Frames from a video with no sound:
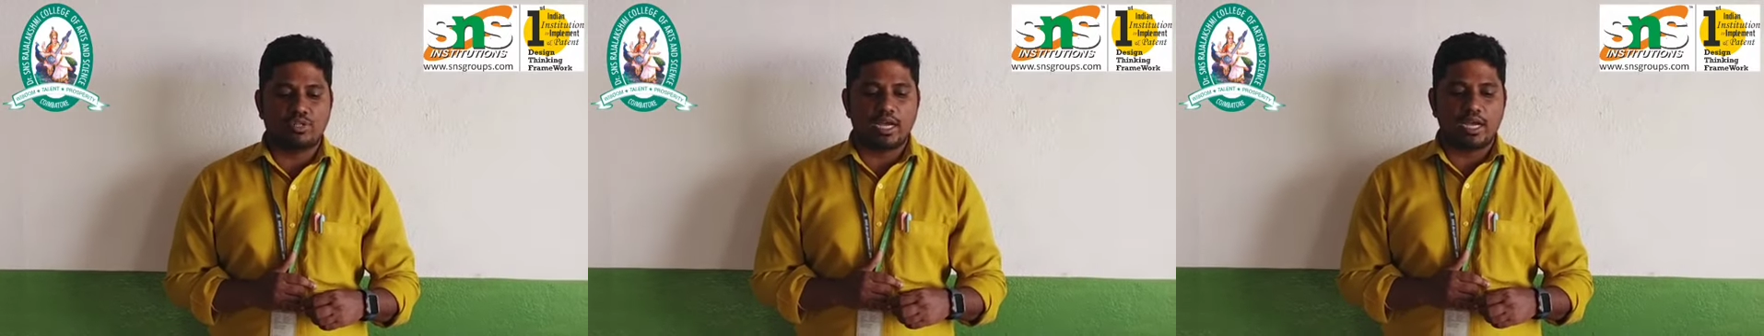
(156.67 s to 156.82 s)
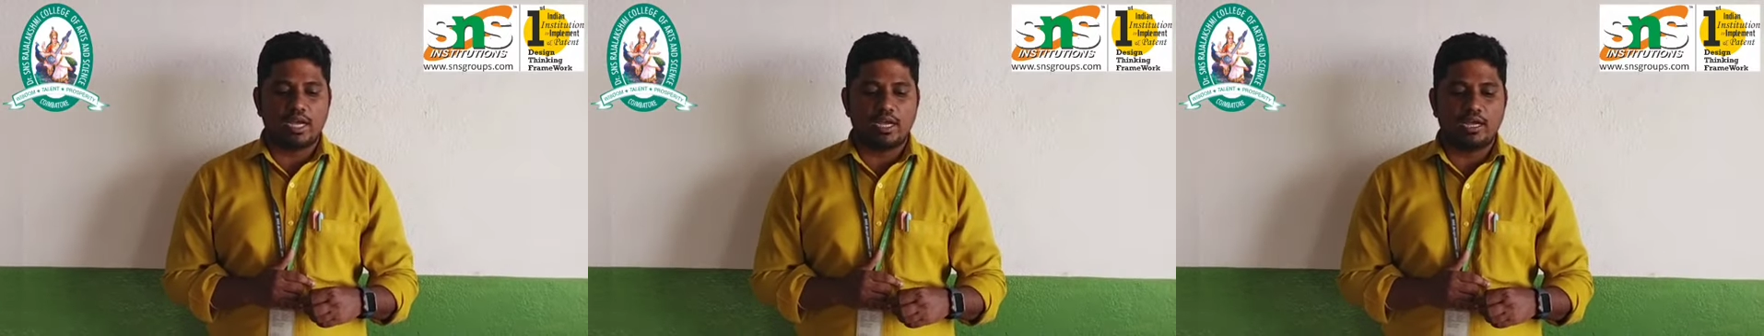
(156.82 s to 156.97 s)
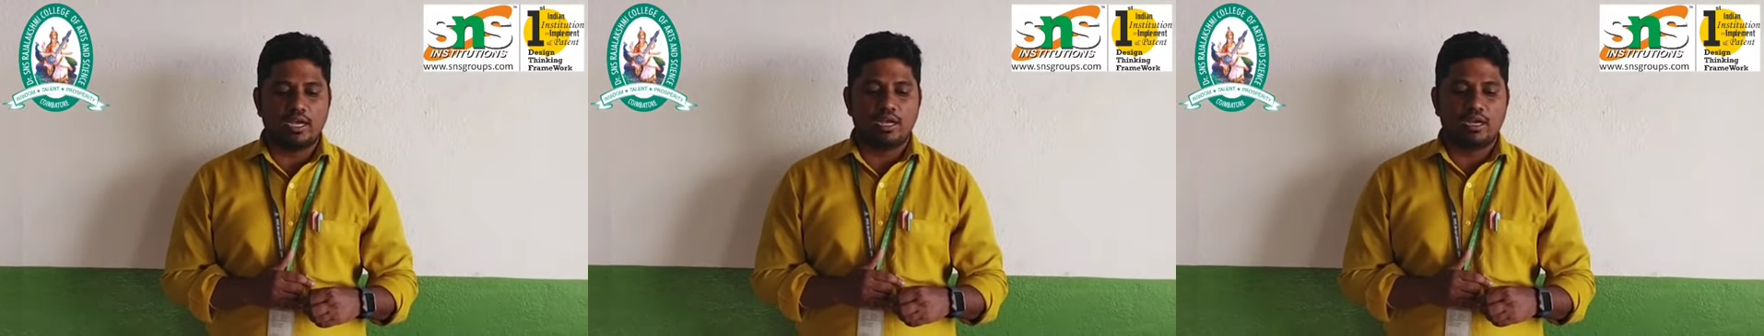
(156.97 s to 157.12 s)

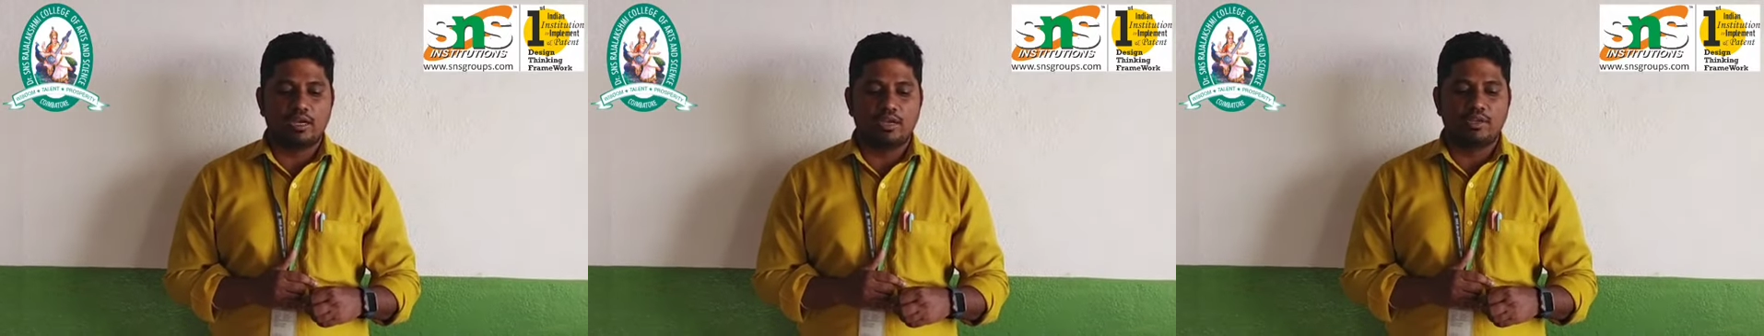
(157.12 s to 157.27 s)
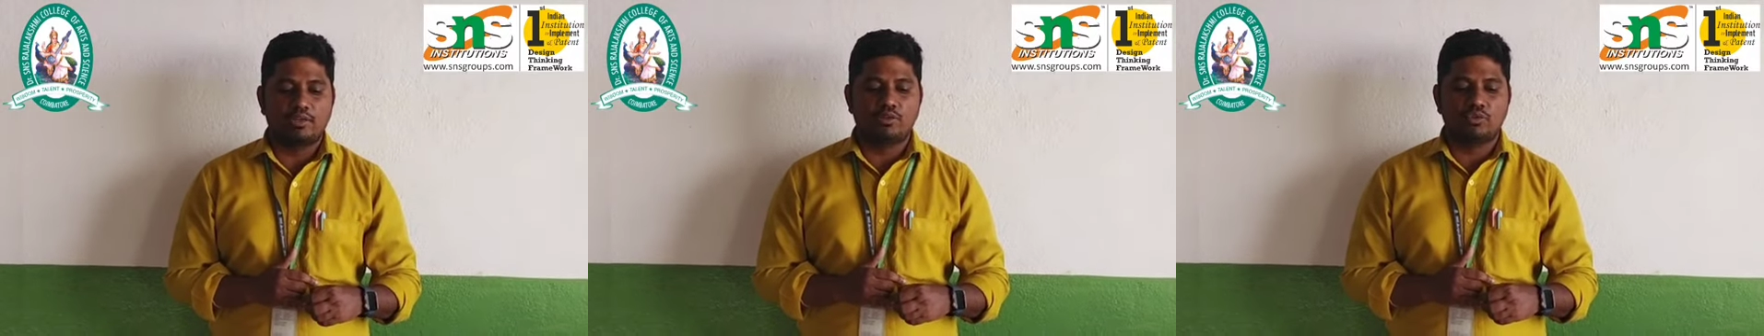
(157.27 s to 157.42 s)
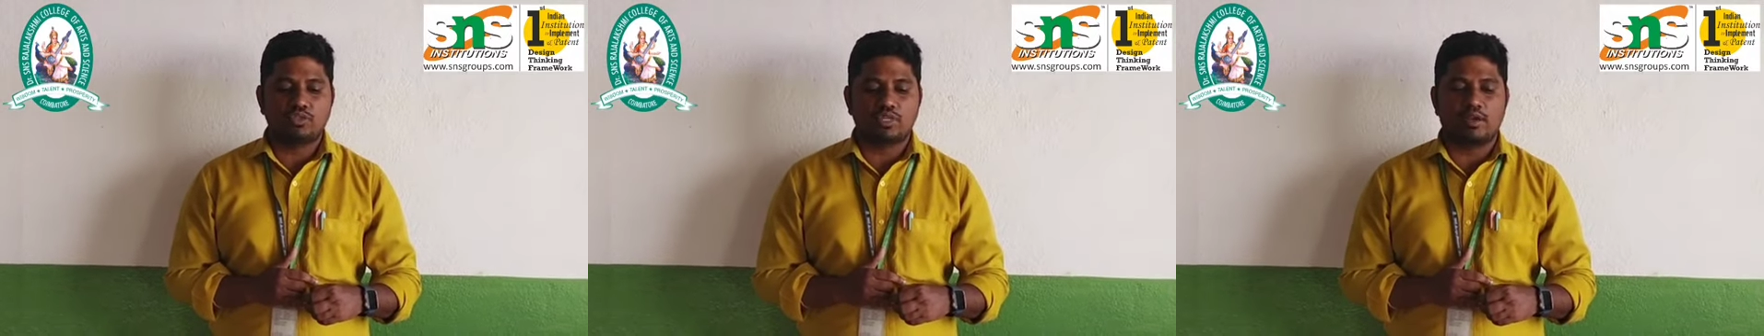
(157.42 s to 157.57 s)

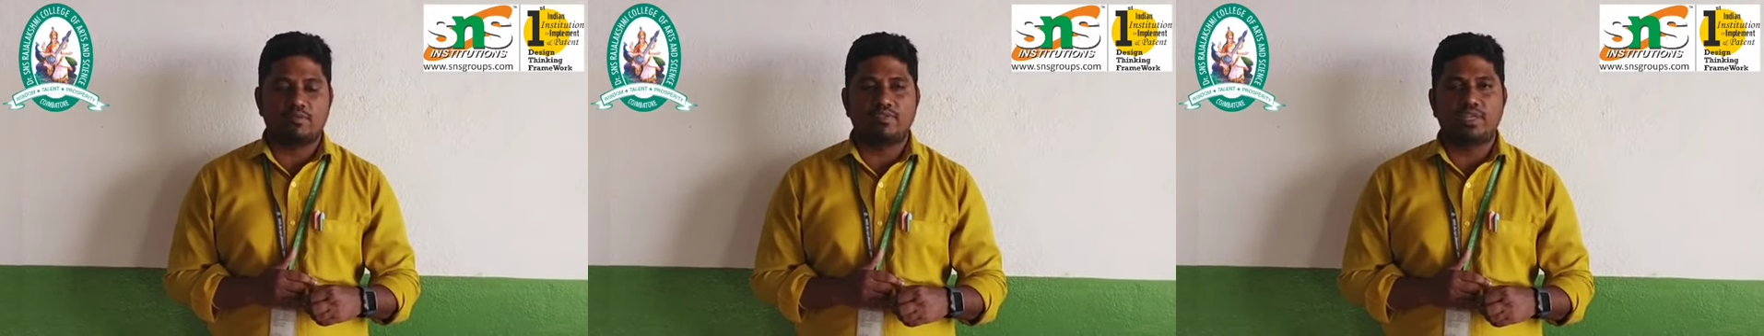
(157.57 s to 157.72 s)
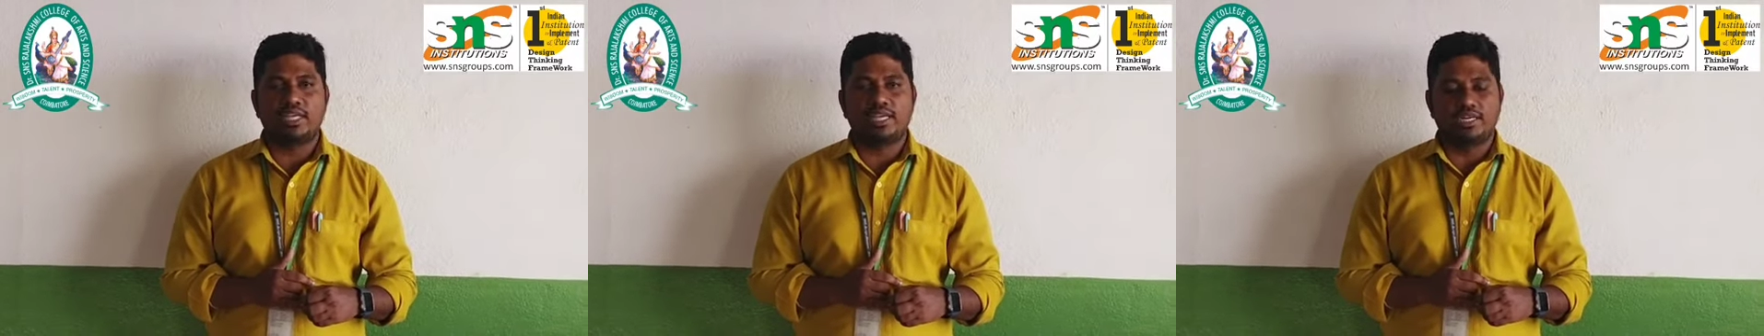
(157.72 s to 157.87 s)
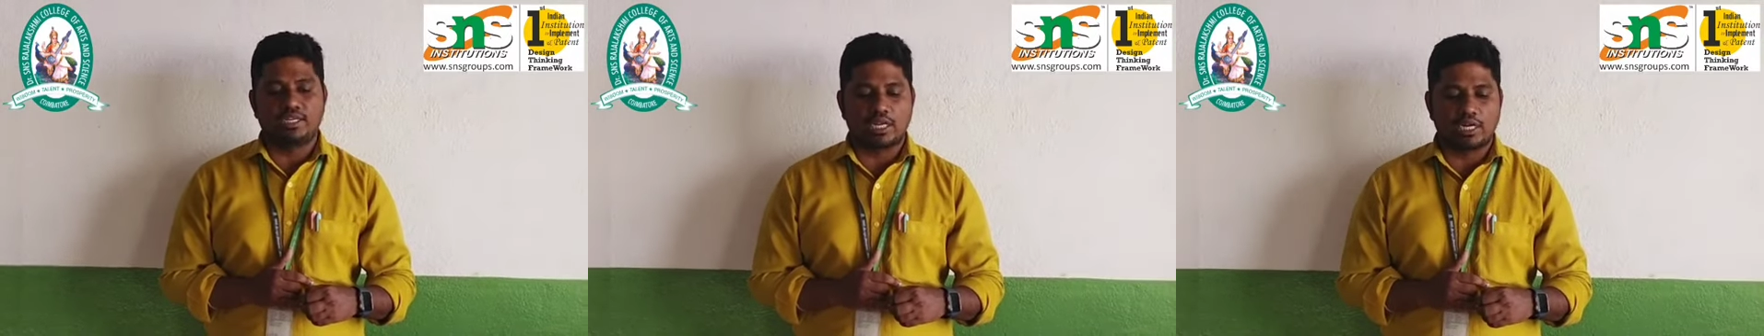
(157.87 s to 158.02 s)
the use of
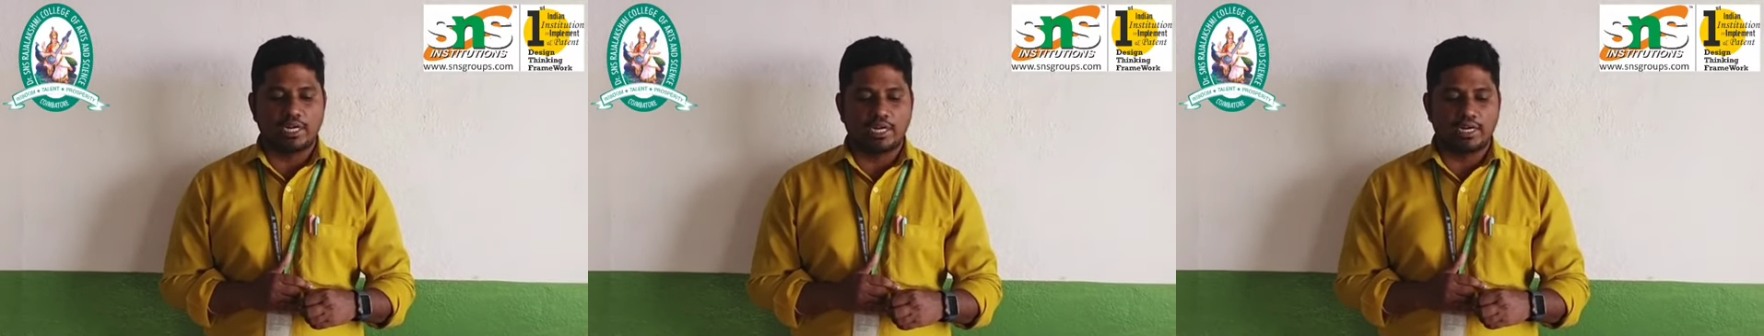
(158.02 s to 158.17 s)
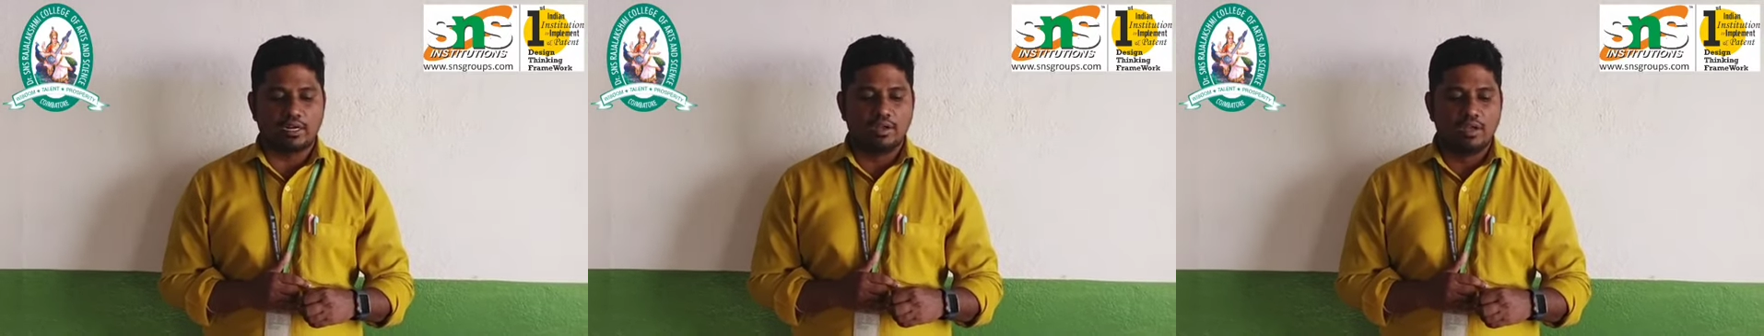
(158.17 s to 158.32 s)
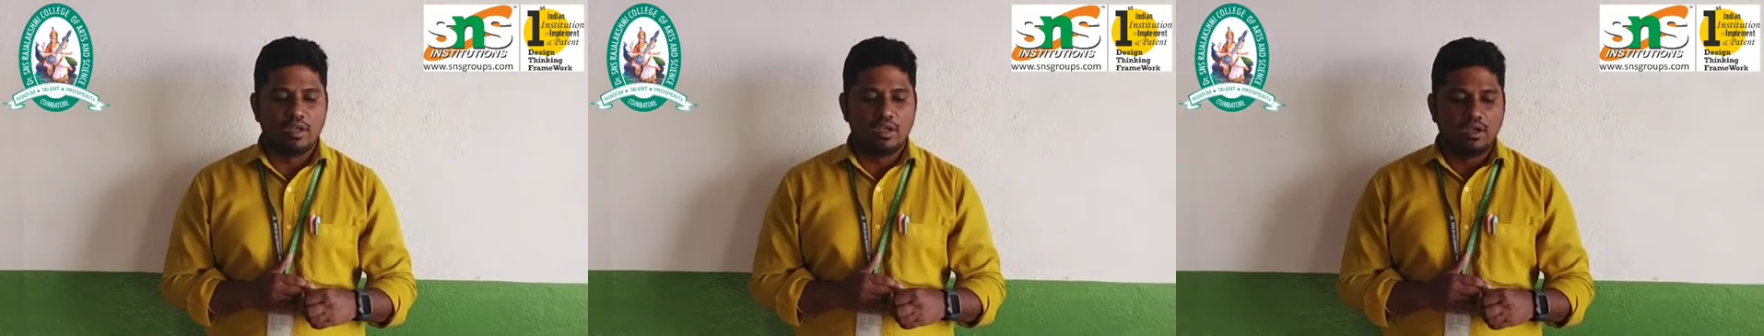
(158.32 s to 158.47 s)
the
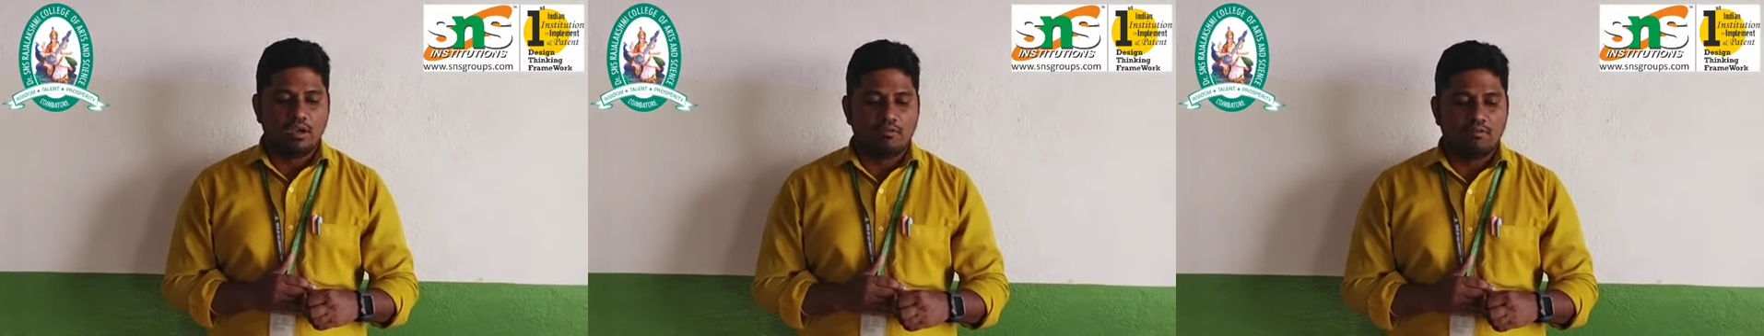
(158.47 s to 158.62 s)
internet.